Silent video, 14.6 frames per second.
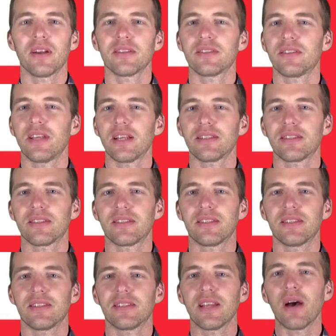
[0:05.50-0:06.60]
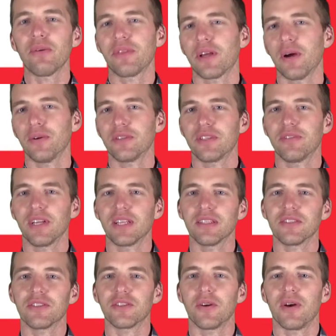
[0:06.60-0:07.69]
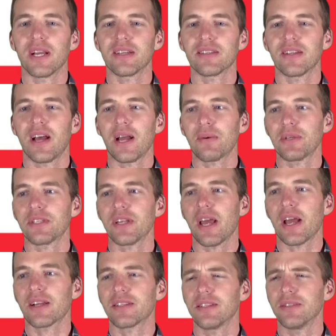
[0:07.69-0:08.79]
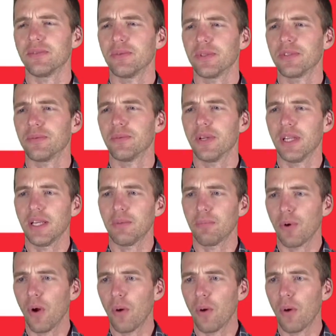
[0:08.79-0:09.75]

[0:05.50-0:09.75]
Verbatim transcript: be honest, that's the south coast of England, so I guess an Irish accent wasn't really